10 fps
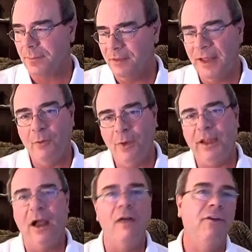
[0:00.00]
that we
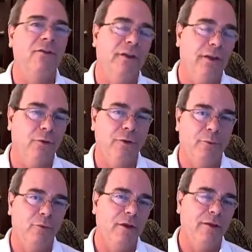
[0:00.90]
obviously do in
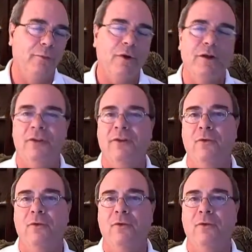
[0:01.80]
the in the process